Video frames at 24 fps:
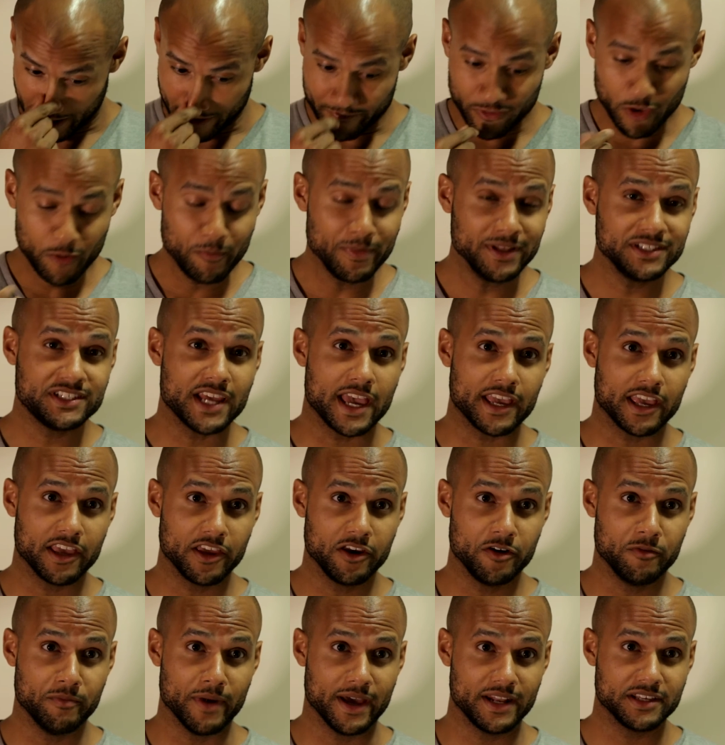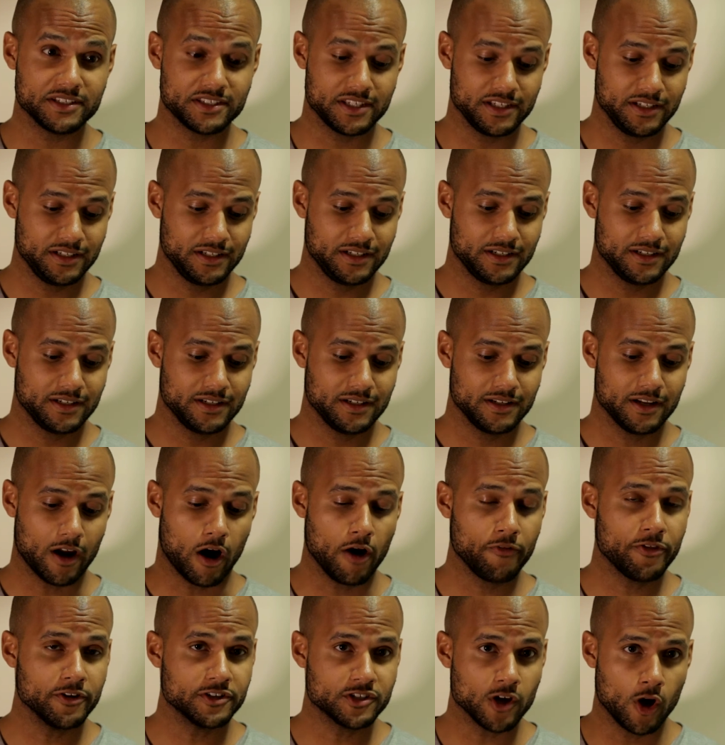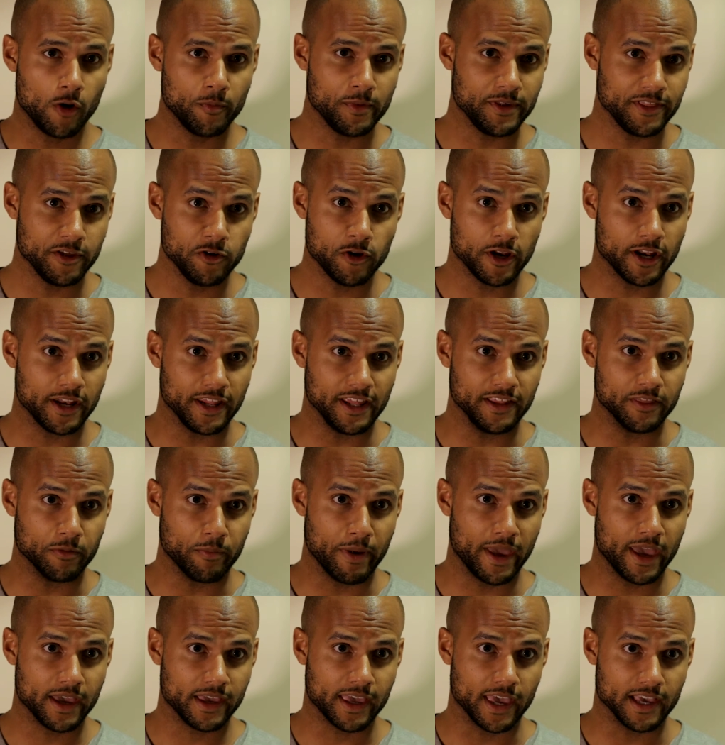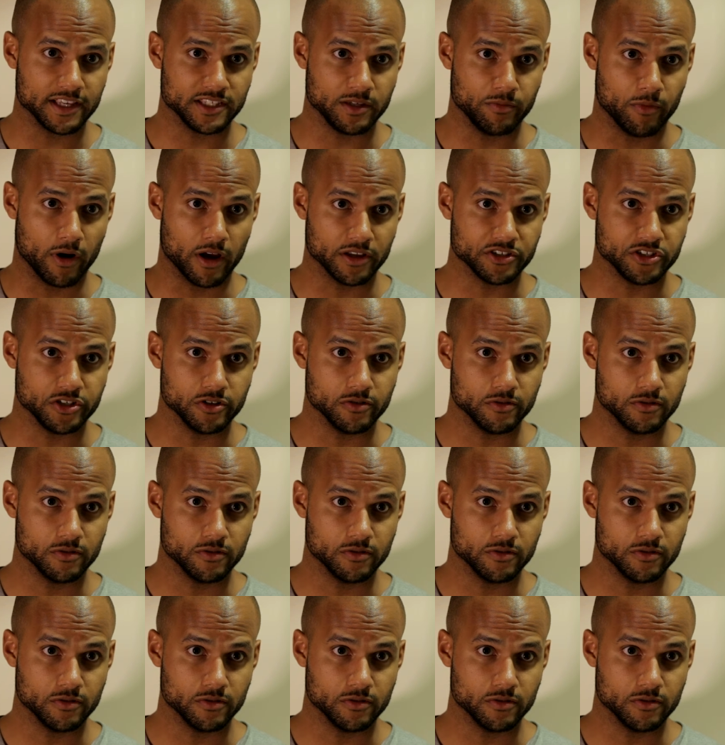Have you been taking your medicine? Arthur told me that you didn't eat the pancakes he brought you.